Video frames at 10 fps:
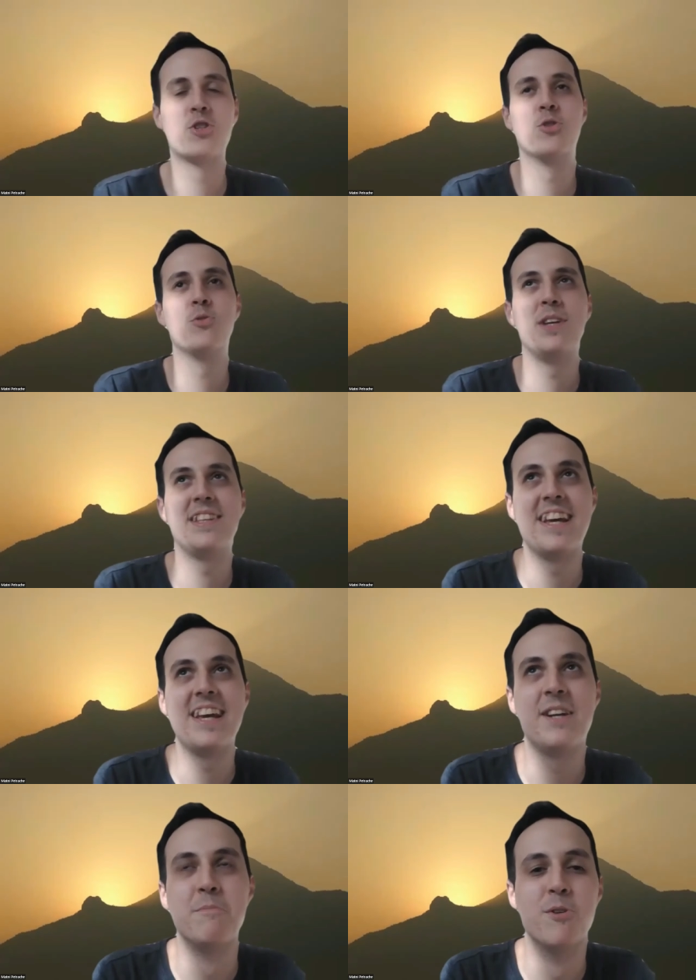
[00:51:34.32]
should we
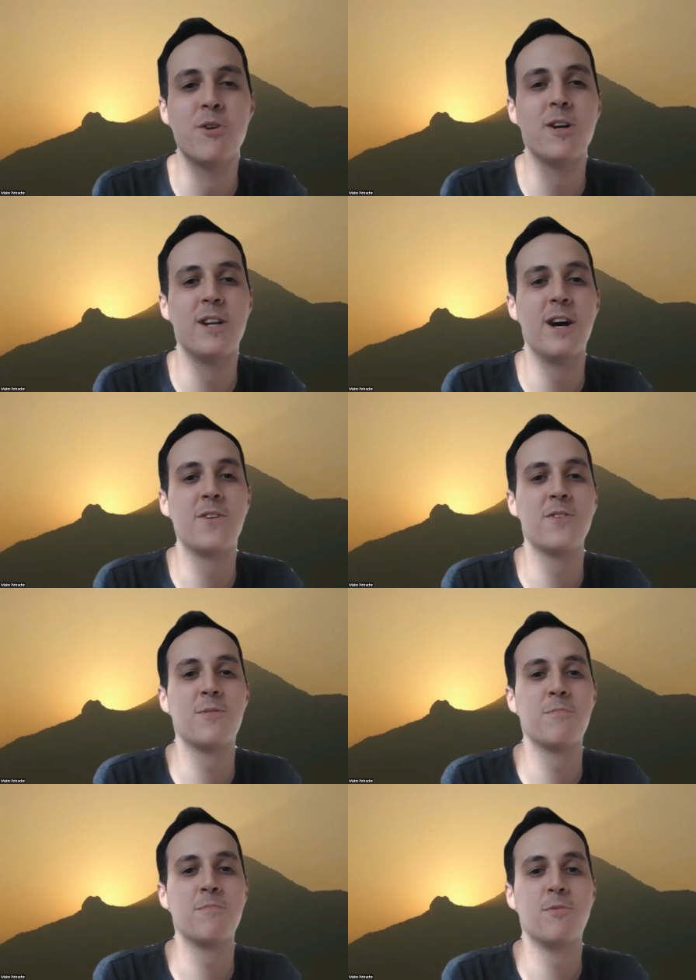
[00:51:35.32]
take
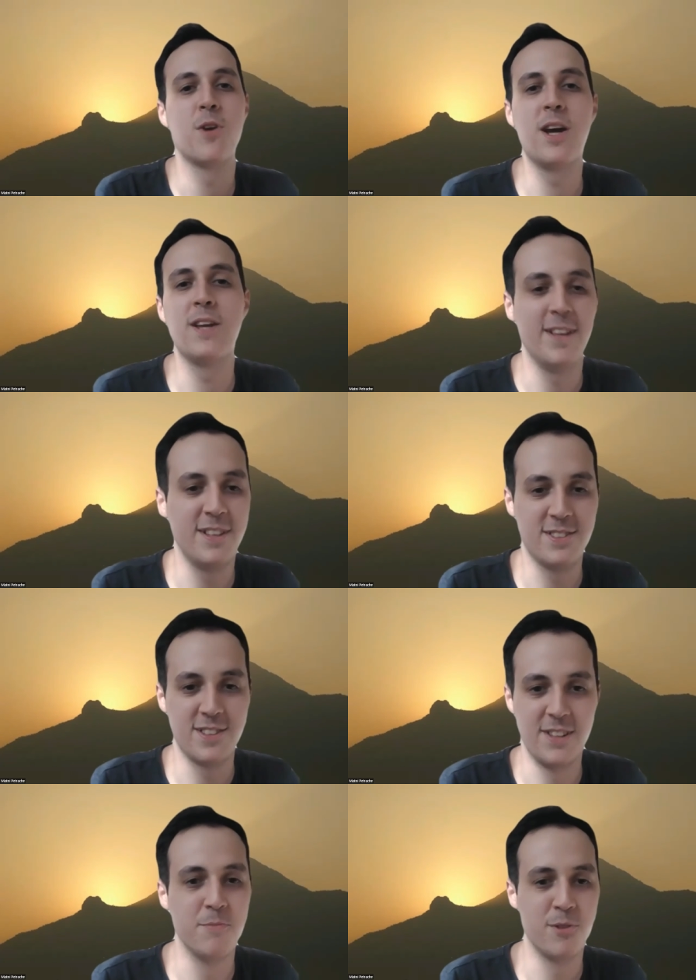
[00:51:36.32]
Murugunar's writings
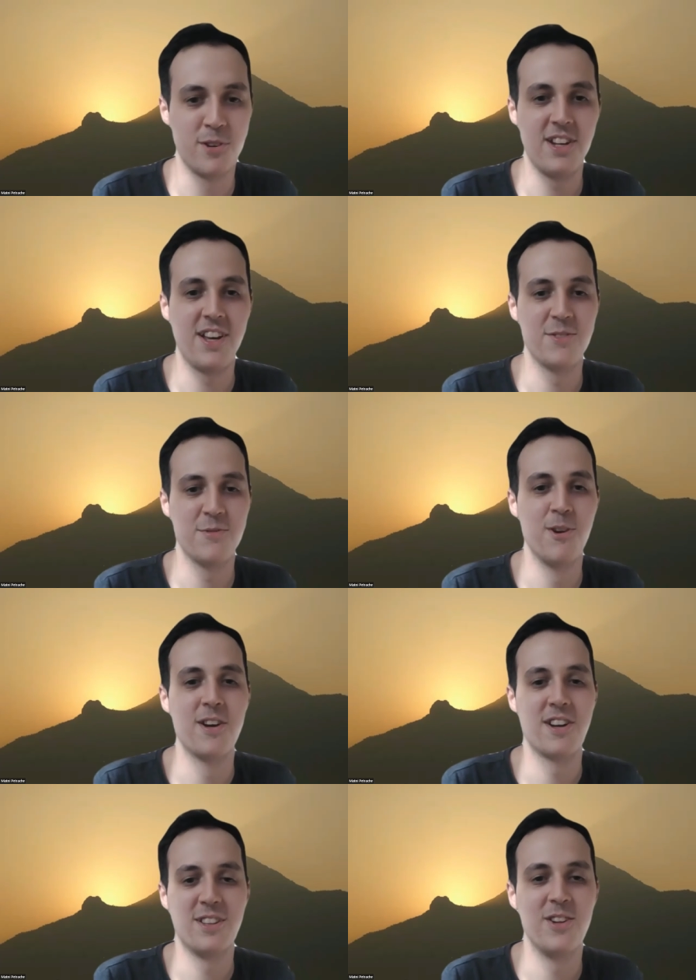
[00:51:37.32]
and Murugunar's
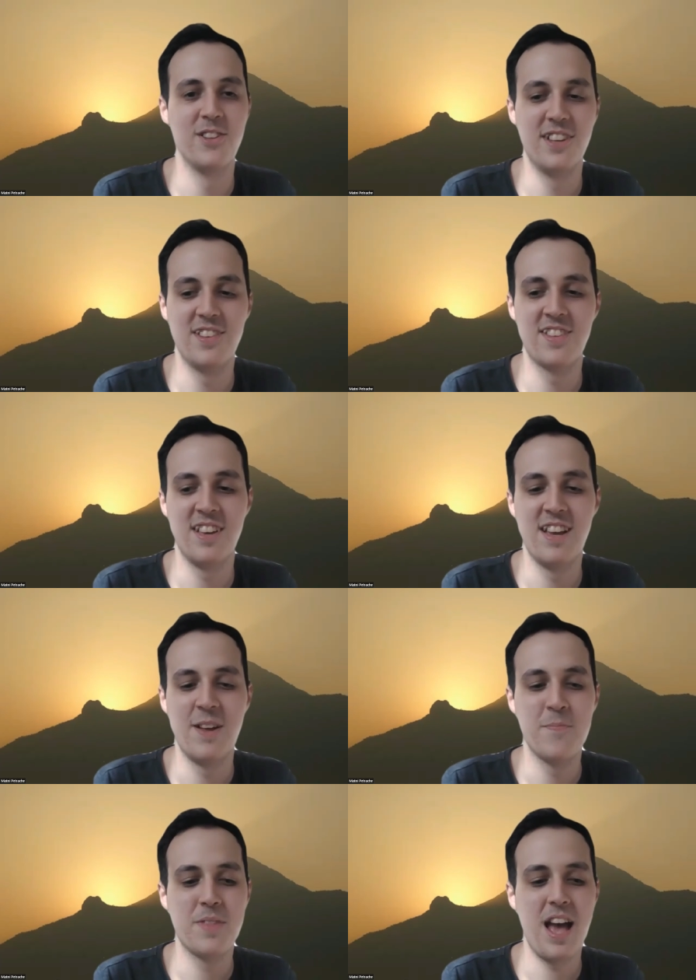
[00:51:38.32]
work and all this
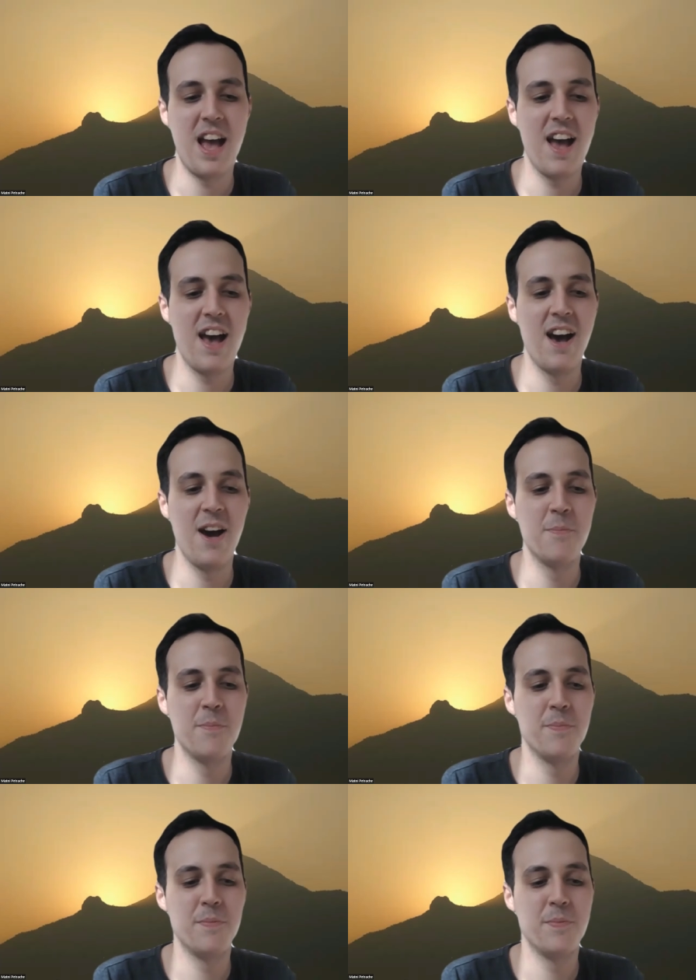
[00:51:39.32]
at
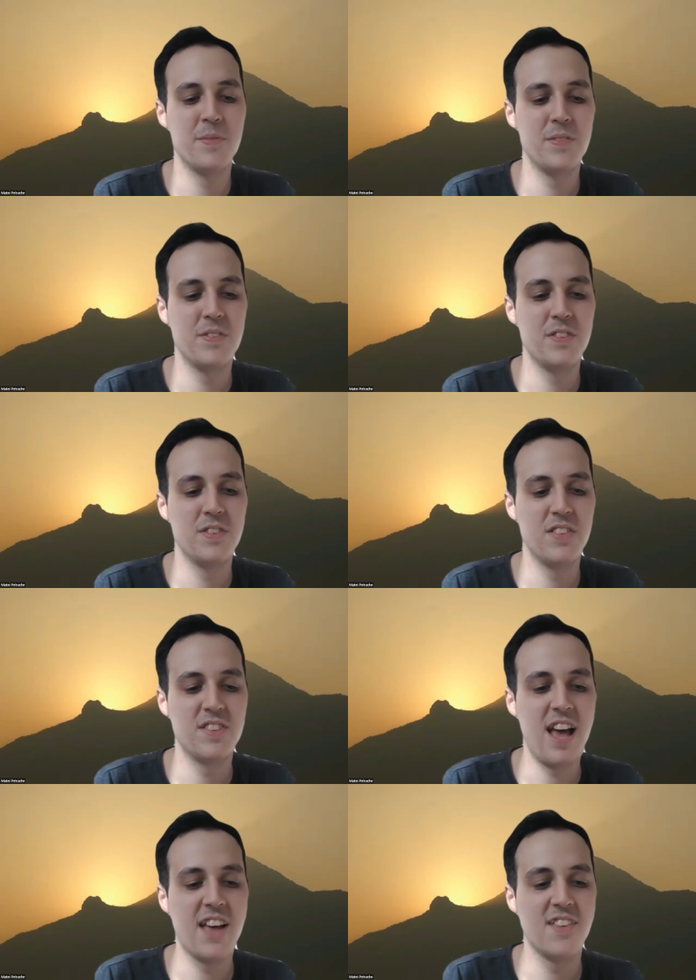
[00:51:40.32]

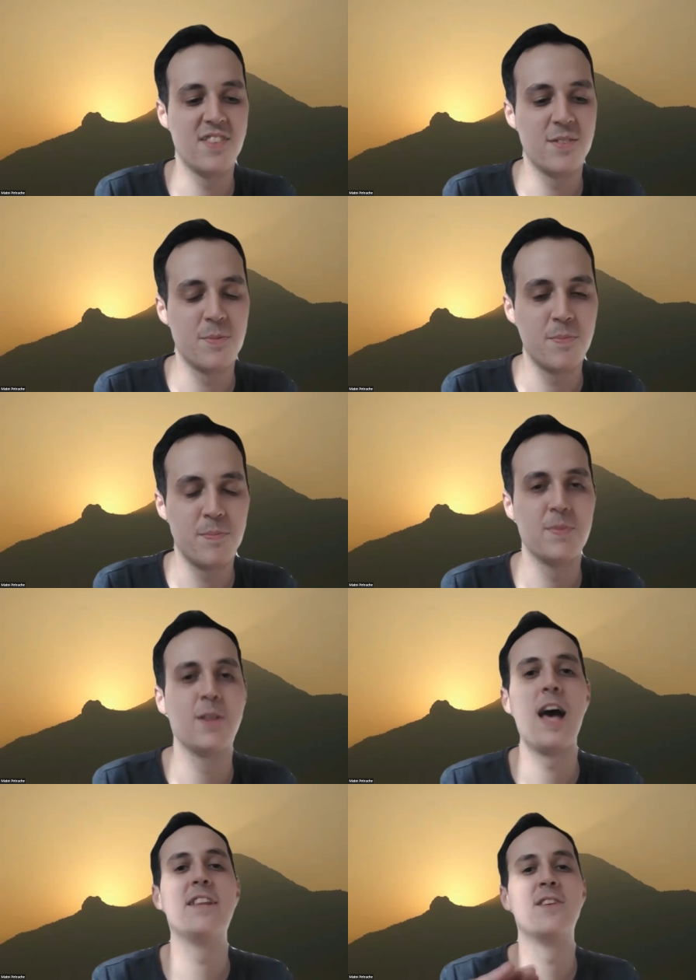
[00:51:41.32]

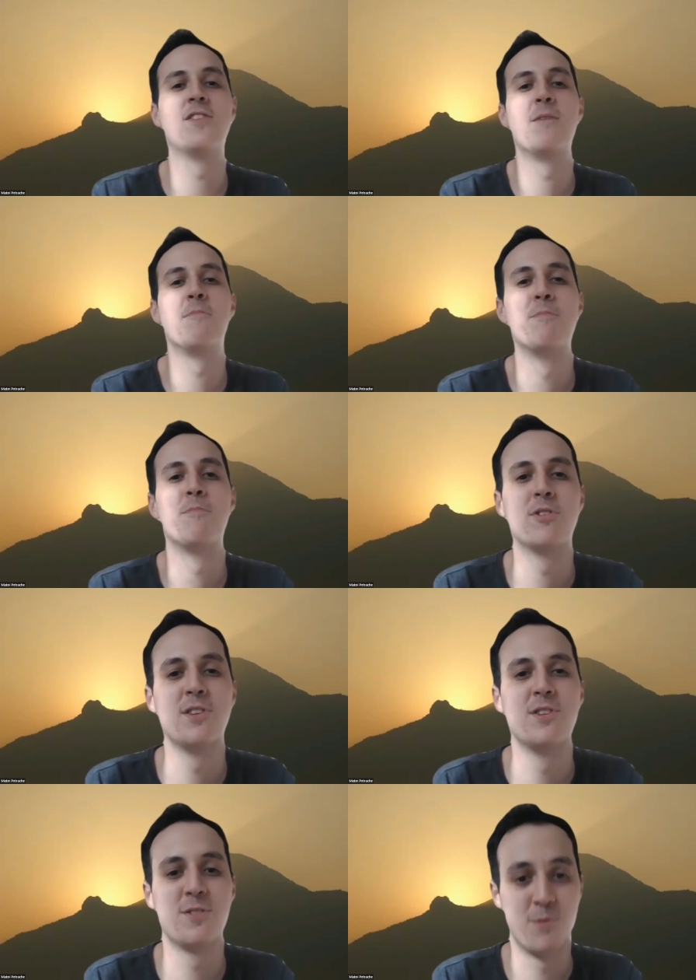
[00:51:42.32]
the same
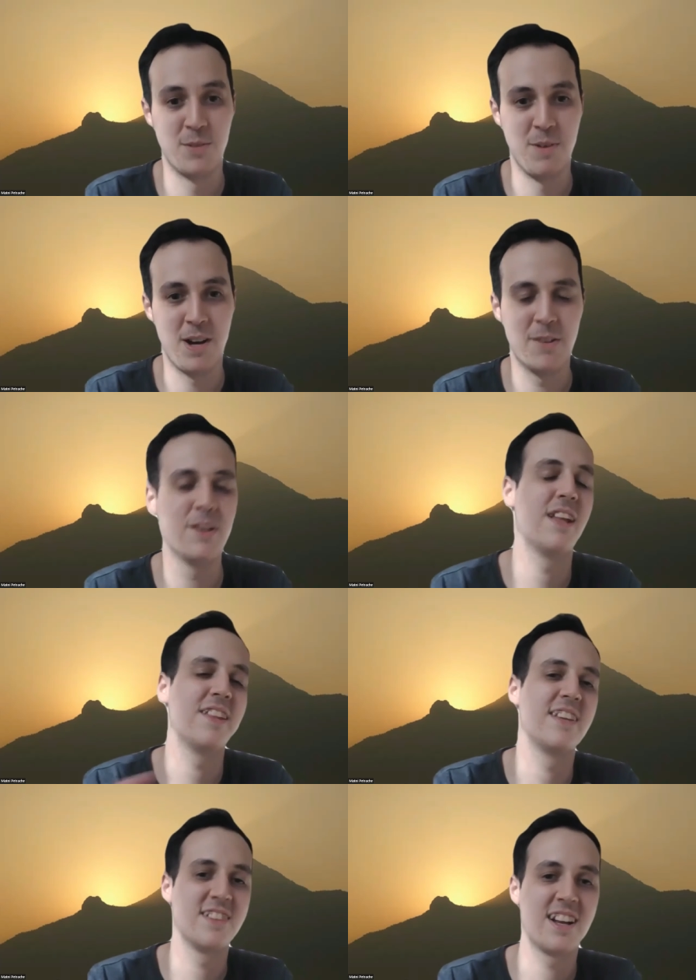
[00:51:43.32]
importance with
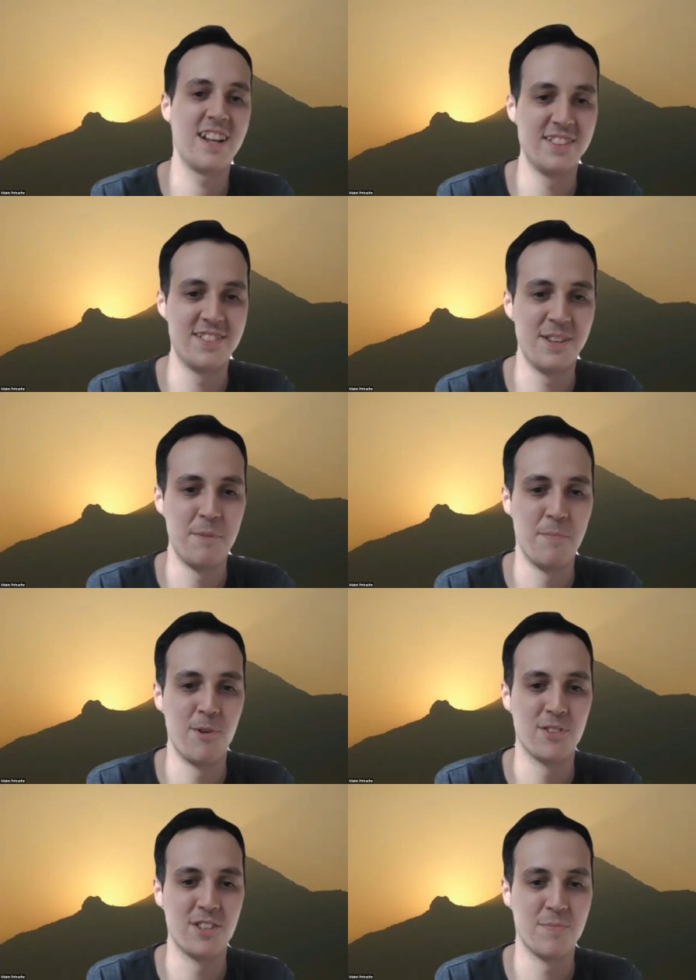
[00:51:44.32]
not exactly at the same
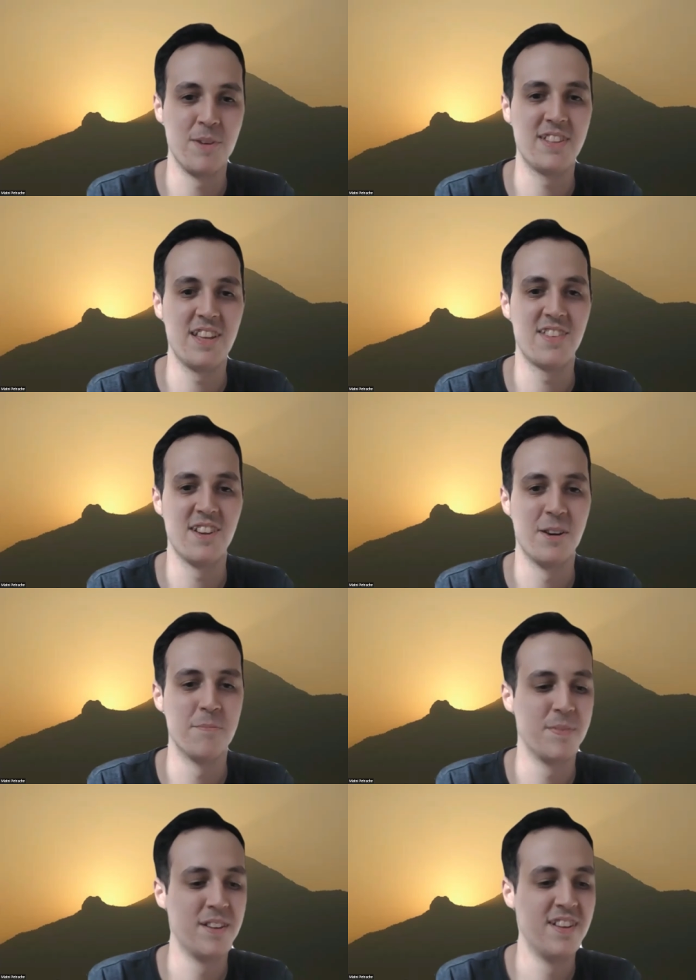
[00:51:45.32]
importance, but as a
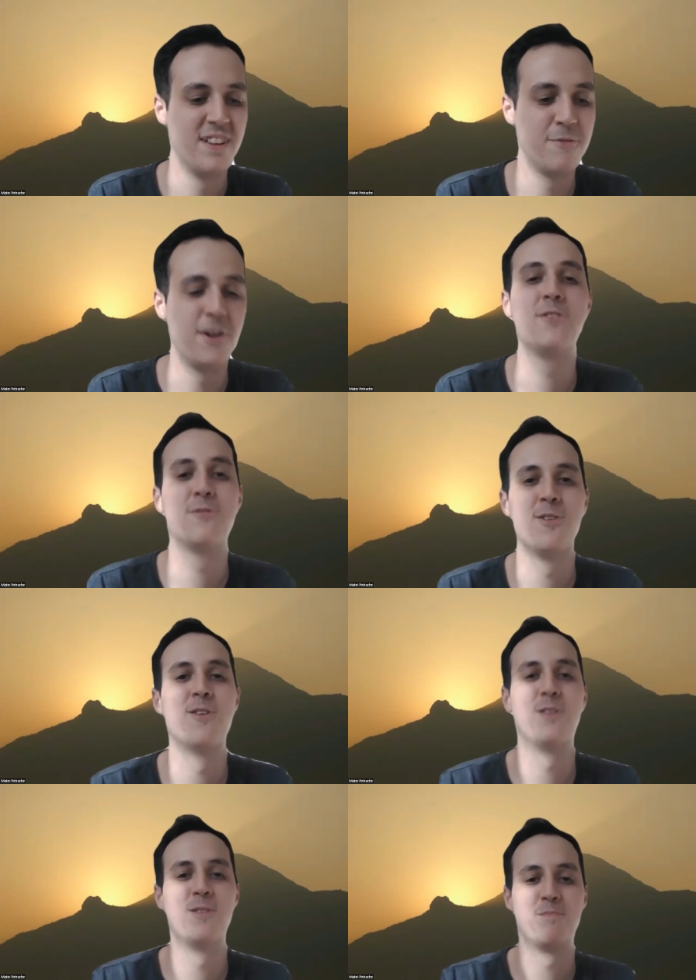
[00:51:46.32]

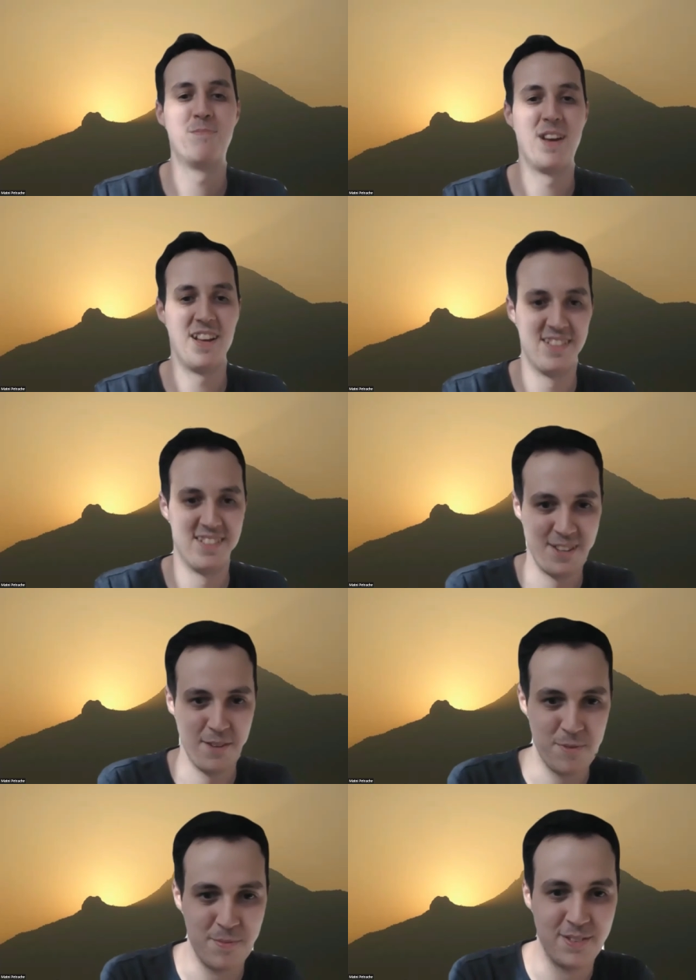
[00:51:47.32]
faithful and
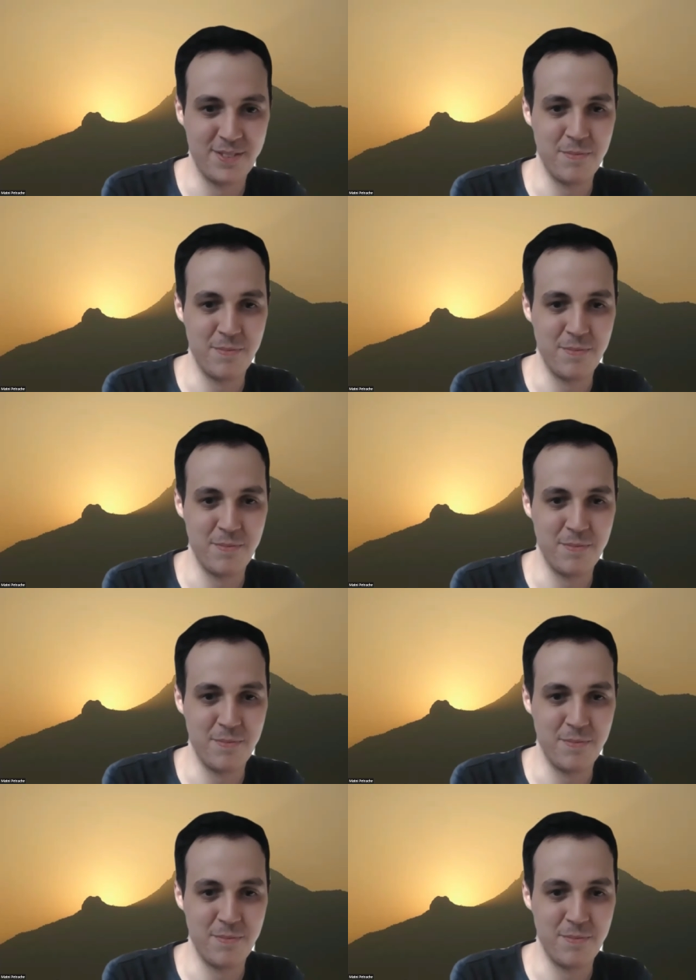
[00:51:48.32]
supplement?